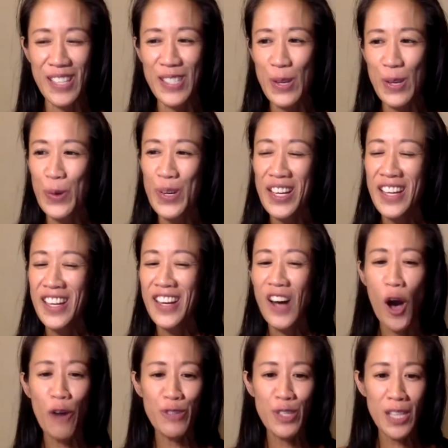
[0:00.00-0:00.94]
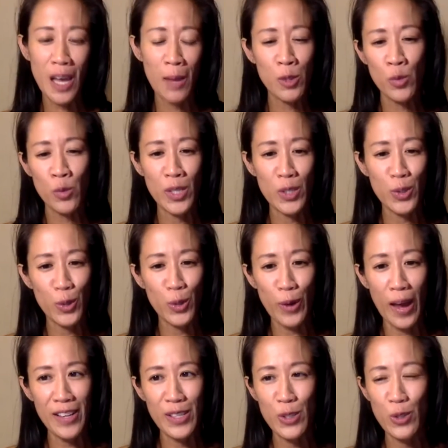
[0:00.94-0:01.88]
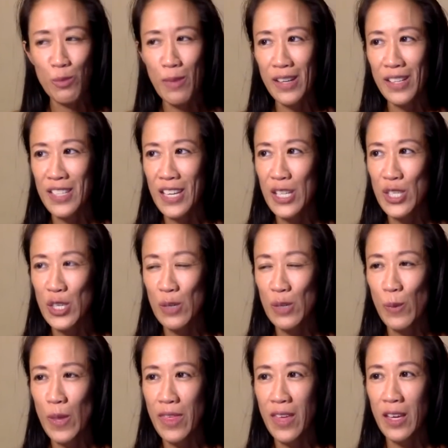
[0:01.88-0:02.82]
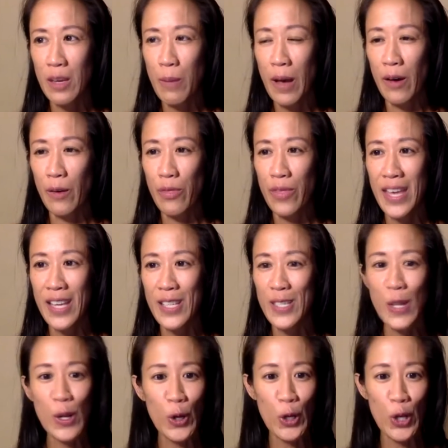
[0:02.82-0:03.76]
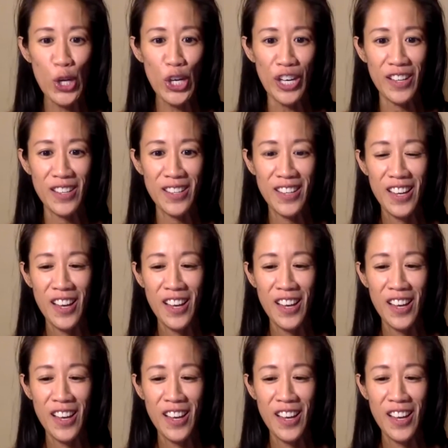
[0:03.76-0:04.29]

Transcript: So oftentimes when we do a gratitude meditation, we think about things that are good.